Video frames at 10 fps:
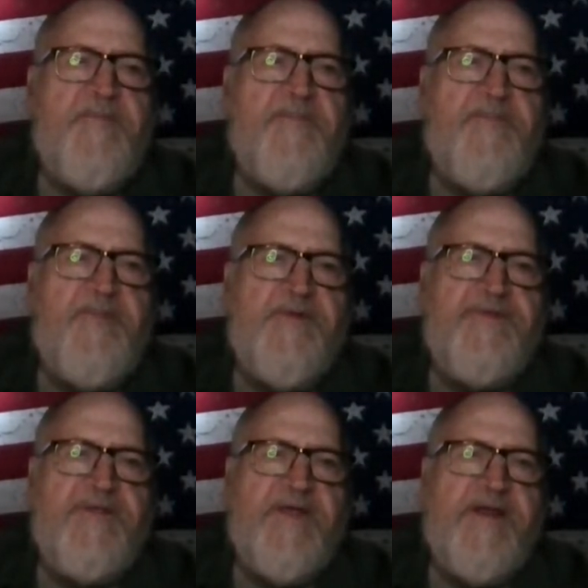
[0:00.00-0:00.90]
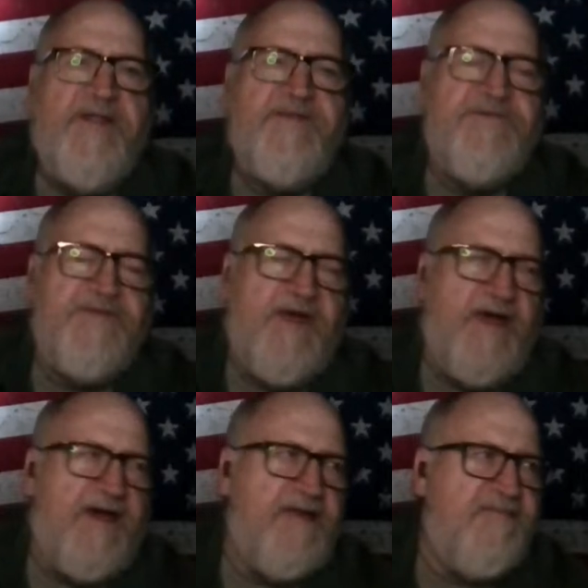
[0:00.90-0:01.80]
But and it's
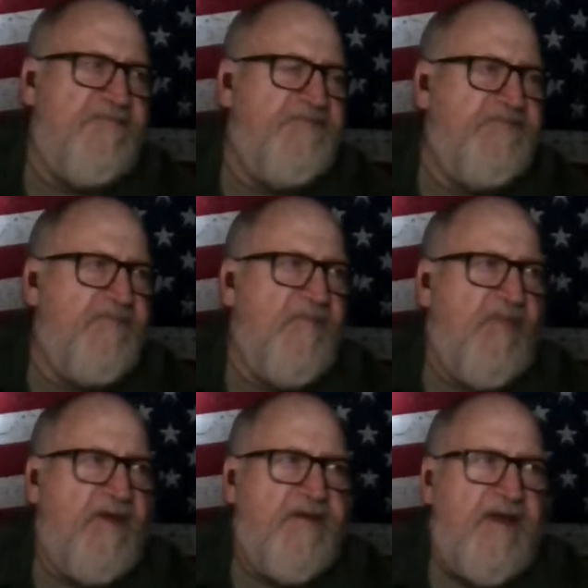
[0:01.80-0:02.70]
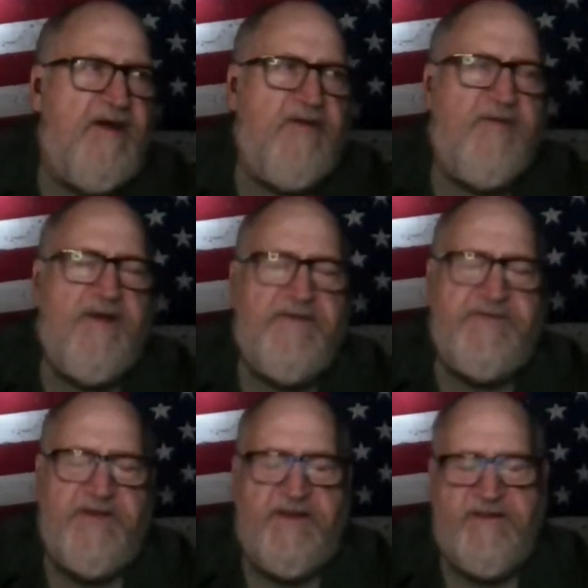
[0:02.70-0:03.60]
sad. Now I
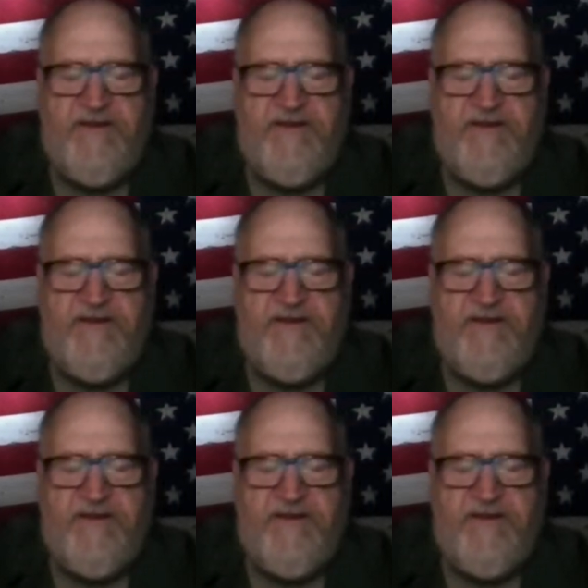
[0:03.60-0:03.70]
seen